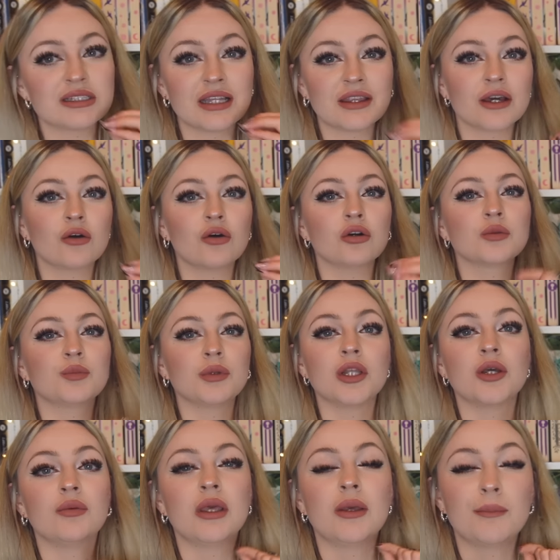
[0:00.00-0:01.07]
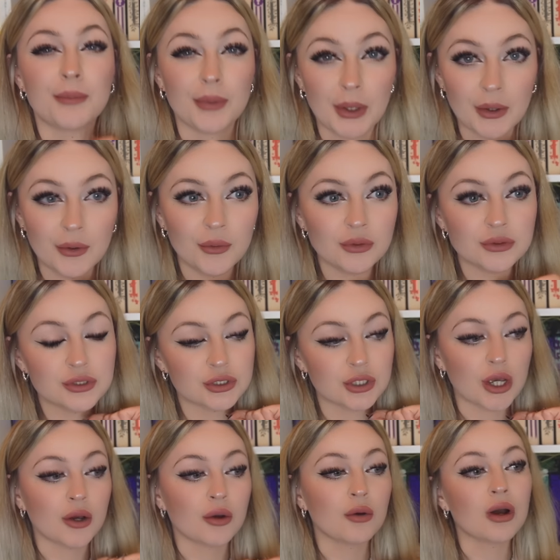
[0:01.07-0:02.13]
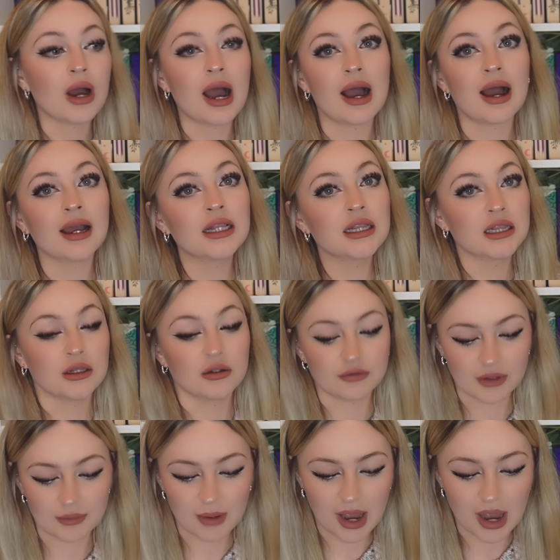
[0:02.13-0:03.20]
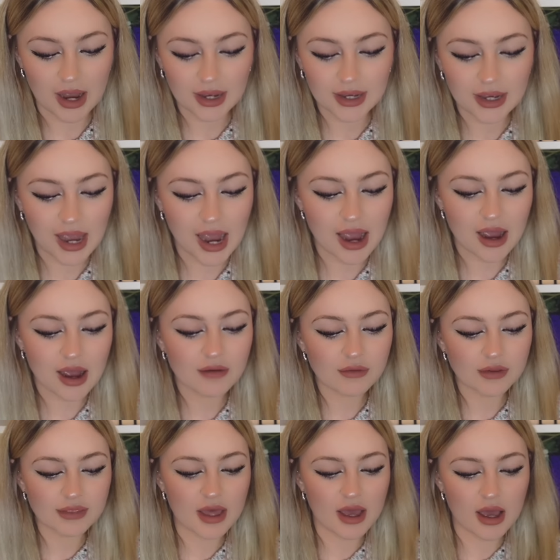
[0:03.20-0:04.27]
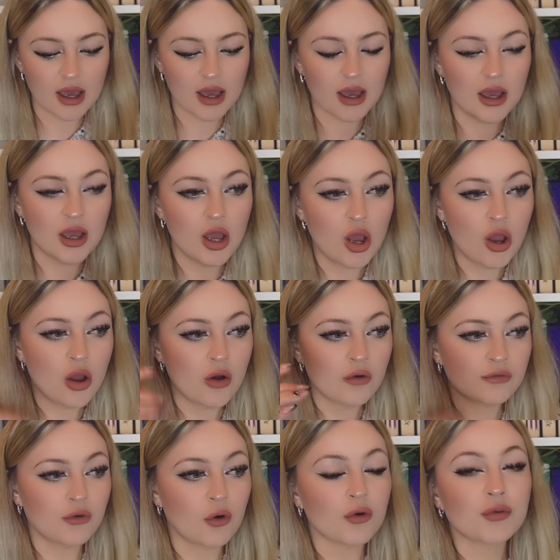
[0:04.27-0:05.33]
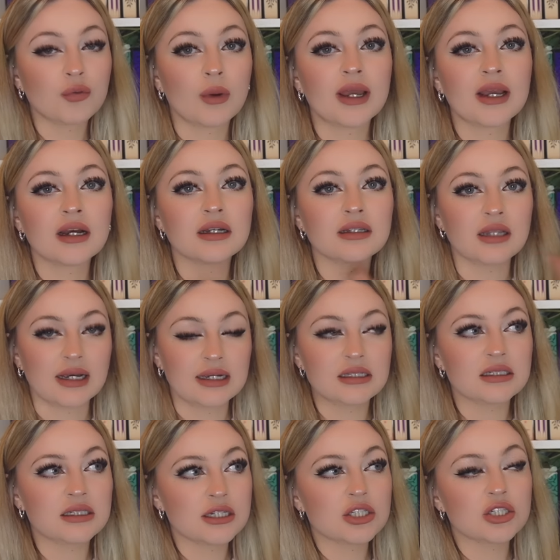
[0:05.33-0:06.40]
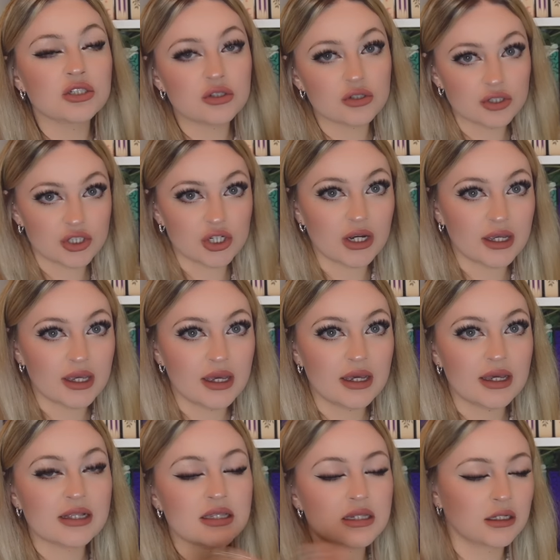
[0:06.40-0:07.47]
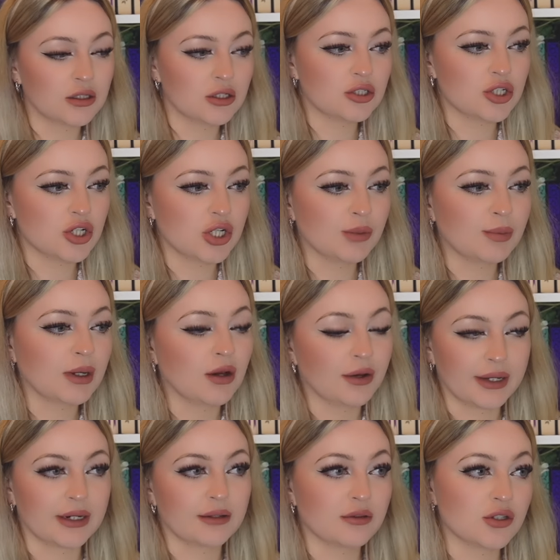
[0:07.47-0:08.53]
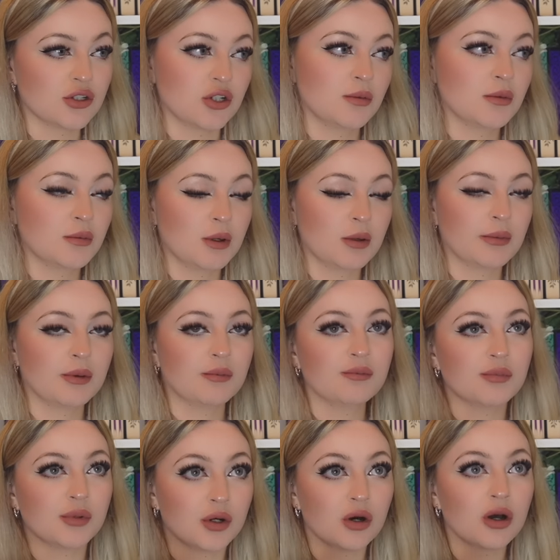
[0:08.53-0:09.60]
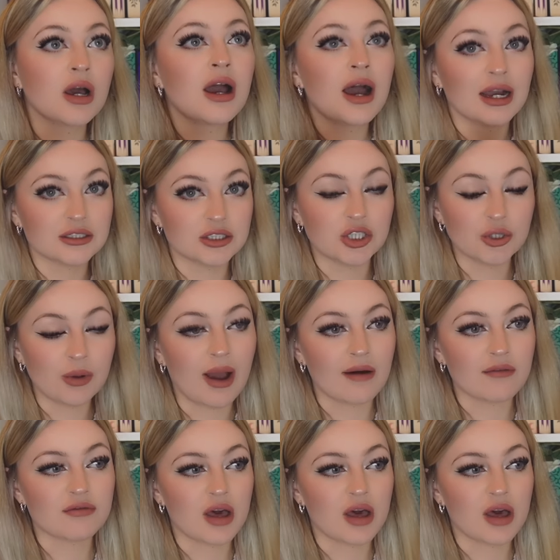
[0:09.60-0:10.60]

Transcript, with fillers: to say they're called Bluey Boo so I love them. I have their Fourth Wing Light Edition dust jacket. It's still in the tube. I can't get out of the tube at the moment, but I do have